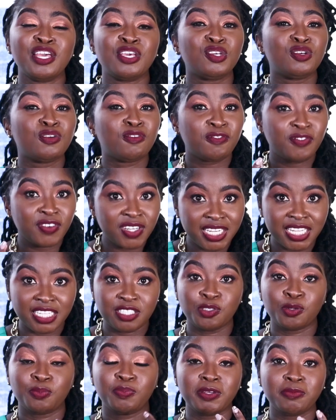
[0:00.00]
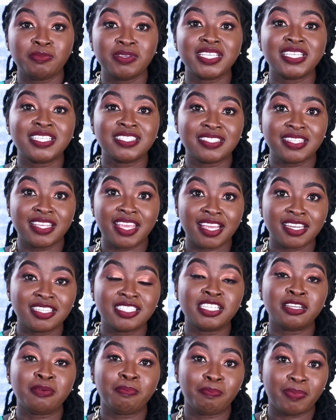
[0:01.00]
you'll feel that your baby is
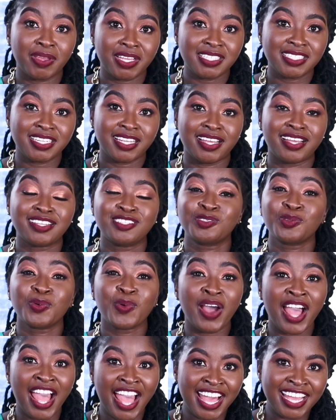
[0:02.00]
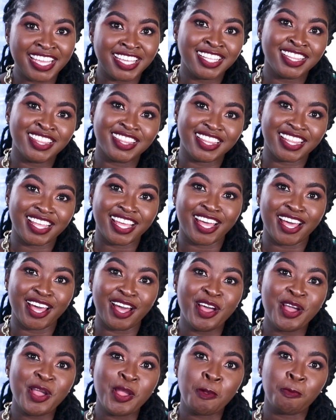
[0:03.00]
getting better. So hang in there.